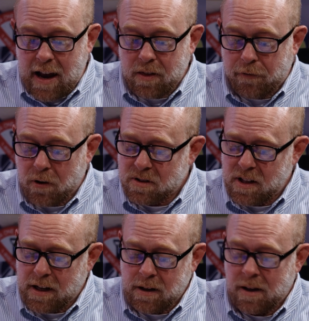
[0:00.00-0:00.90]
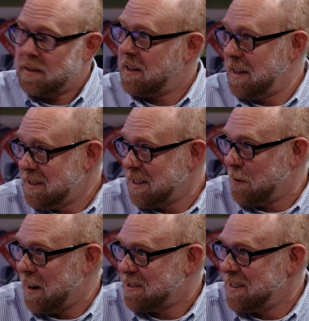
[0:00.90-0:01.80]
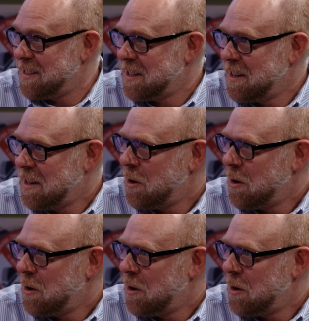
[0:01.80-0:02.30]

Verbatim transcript: and the first thing, the easy question is